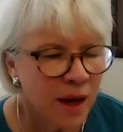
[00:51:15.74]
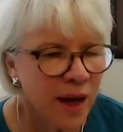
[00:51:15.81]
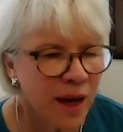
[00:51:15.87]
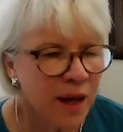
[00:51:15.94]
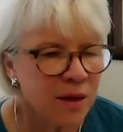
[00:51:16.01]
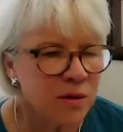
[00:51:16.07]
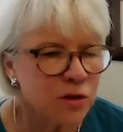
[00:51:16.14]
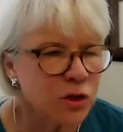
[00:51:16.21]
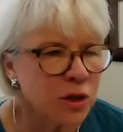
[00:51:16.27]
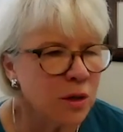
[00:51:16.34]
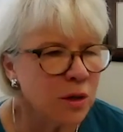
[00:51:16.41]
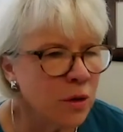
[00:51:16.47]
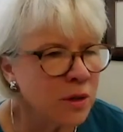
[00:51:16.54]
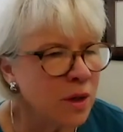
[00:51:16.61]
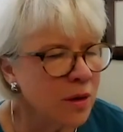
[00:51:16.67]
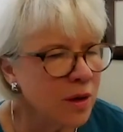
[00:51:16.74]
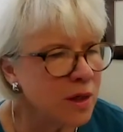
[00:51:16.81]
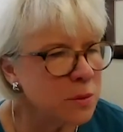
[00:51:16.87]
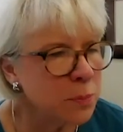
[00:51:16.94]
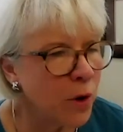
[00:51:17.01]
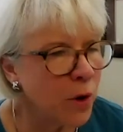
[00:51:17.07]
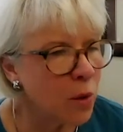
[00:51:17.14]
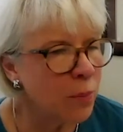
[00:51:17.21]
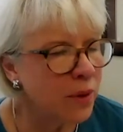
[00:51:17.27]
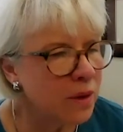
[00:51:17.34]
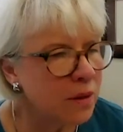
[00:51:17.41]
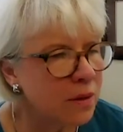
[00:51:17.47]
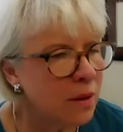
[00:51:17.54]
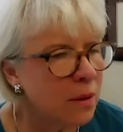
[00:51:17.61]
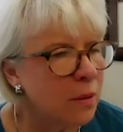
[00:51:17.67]
And she looked at his
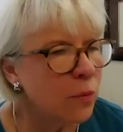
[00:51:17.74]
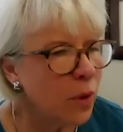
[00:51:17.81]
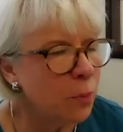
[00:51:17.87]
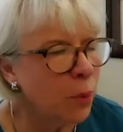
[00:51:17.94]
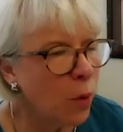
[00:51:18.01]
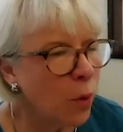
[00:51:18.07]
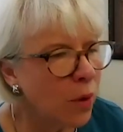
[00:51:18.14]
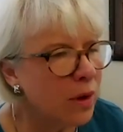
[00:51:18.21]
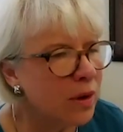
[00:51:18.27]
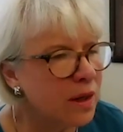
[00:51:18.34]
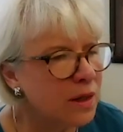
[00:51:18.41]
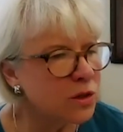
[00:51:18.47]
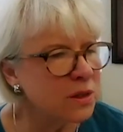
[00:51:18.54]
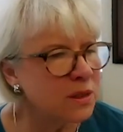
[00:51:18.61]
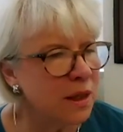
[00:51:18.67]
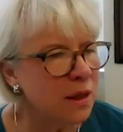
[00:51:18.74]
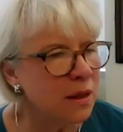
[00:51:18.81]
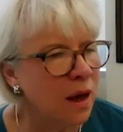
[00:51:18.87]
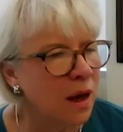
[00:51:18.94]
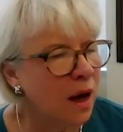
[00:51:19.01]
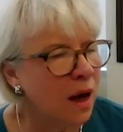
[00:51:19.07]
Birkman report and she said,